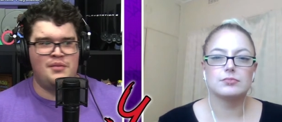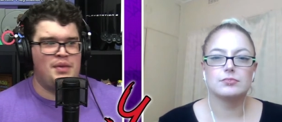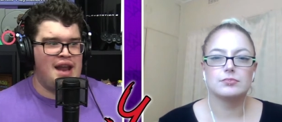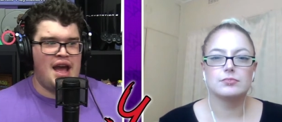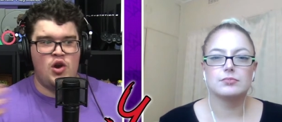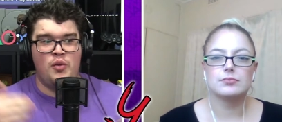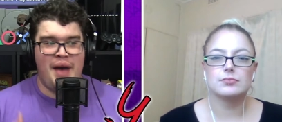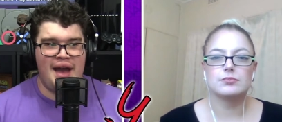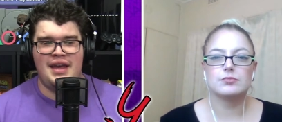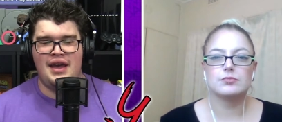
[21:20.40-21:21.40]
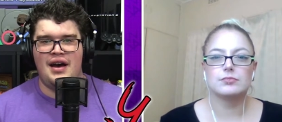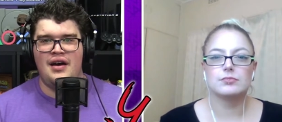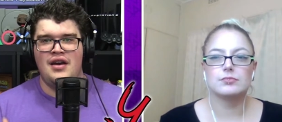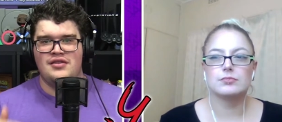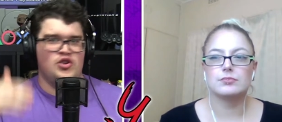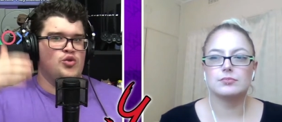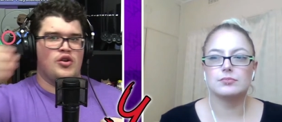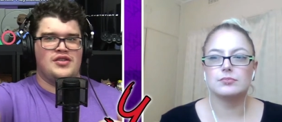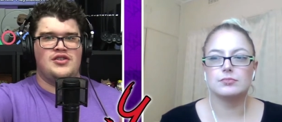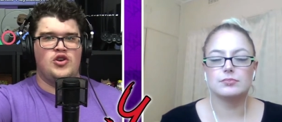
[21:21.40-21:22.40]
Speaker 1: but now you're back here. So you were
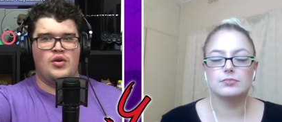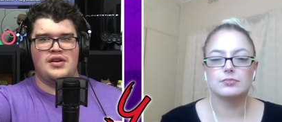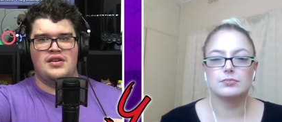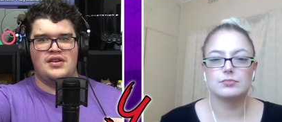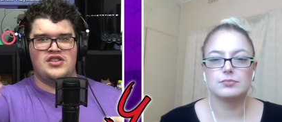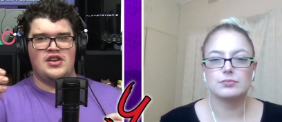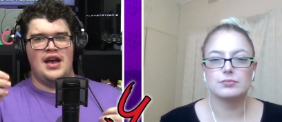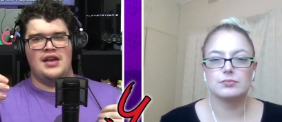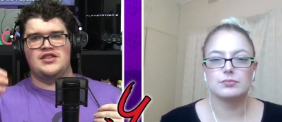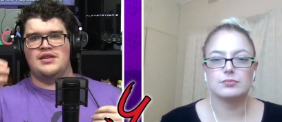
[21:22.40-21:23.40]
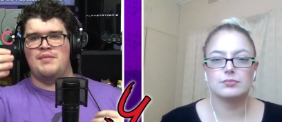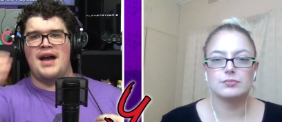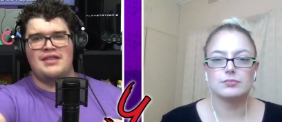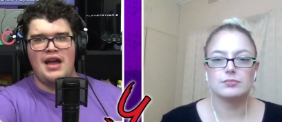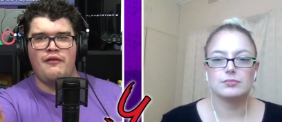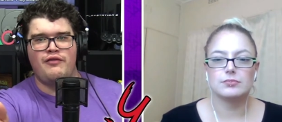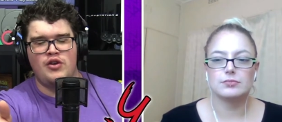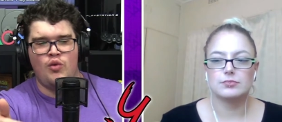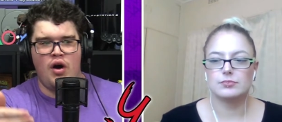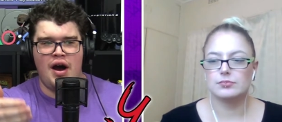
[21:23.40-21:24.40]
at SmackDown for a
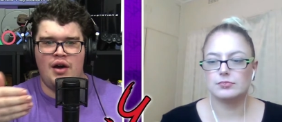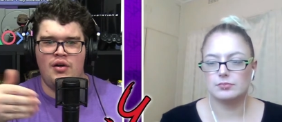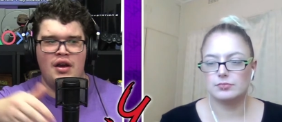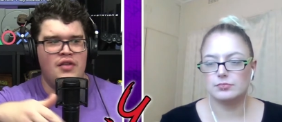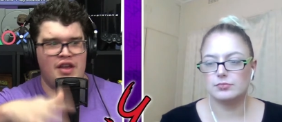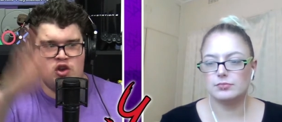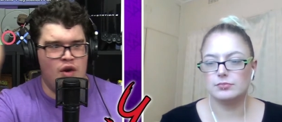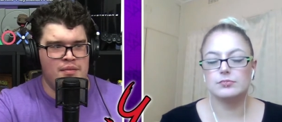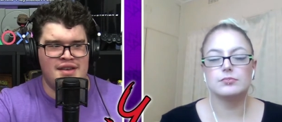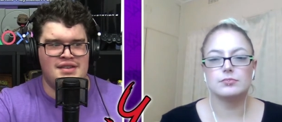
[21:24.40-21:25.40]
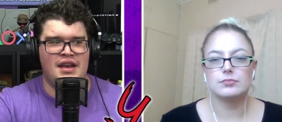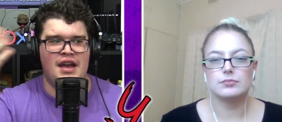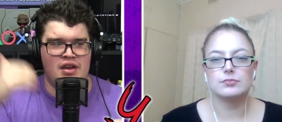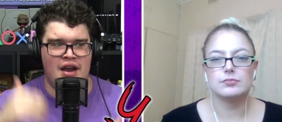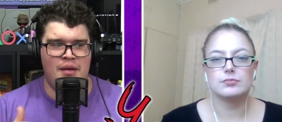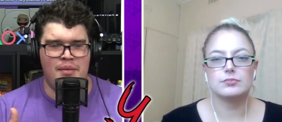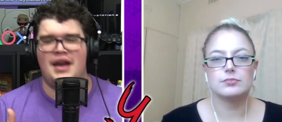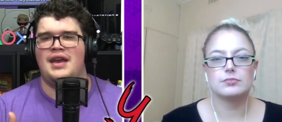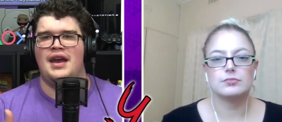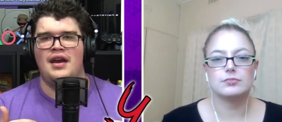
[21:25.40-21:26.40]
little while, then you went missing and you come
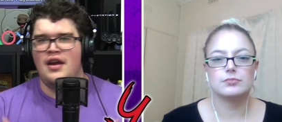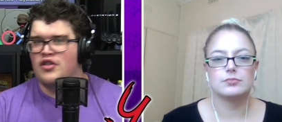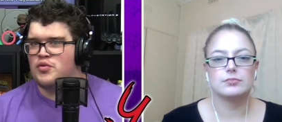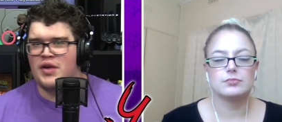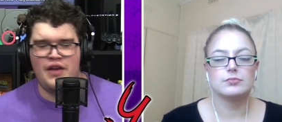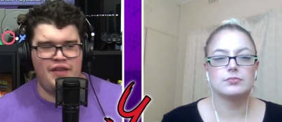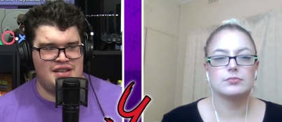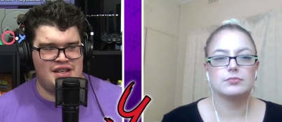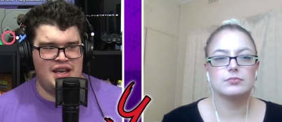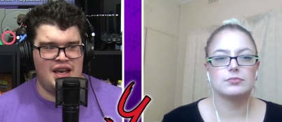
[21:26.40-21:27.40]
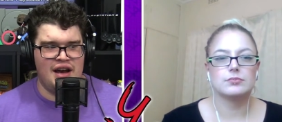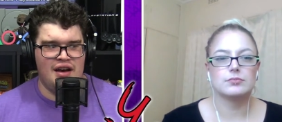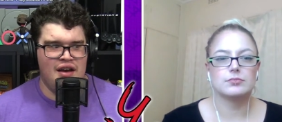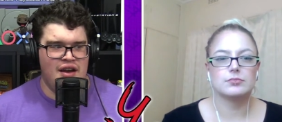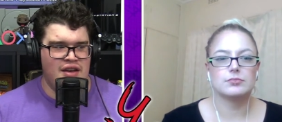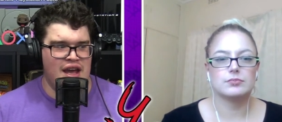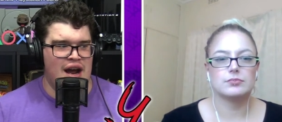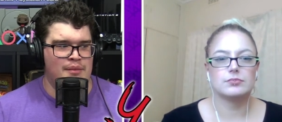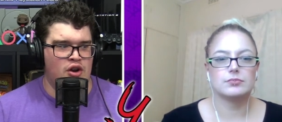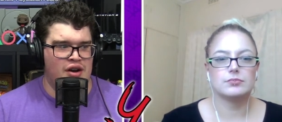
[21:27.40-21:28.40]
back here. Three of us are here, yet
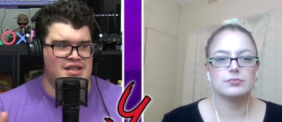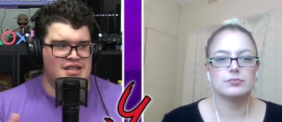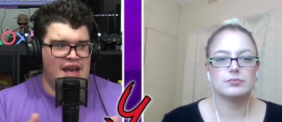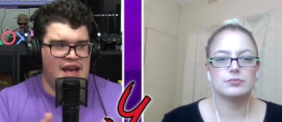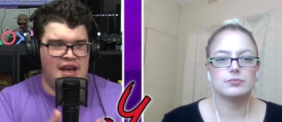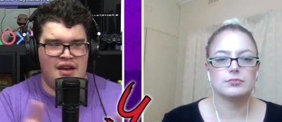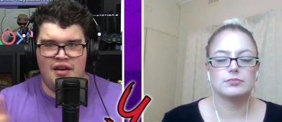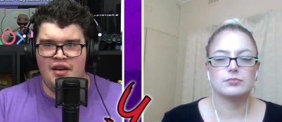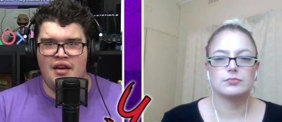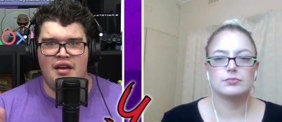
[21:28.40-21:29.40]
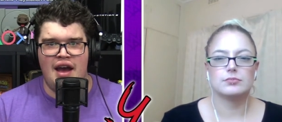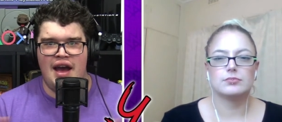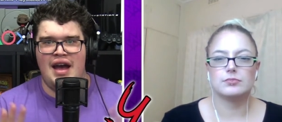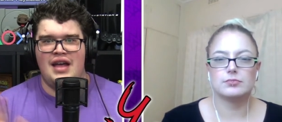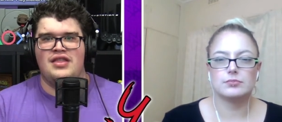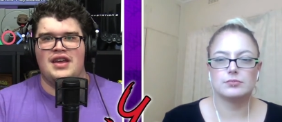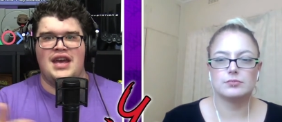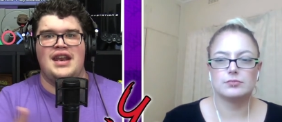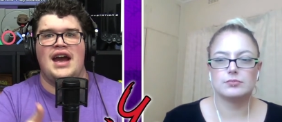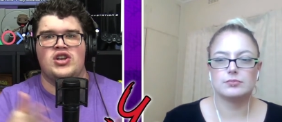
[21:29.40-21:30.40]
I'm not seeing the
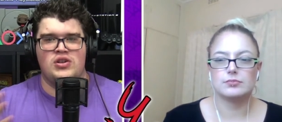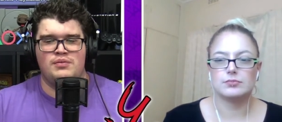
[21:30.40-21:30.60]
connection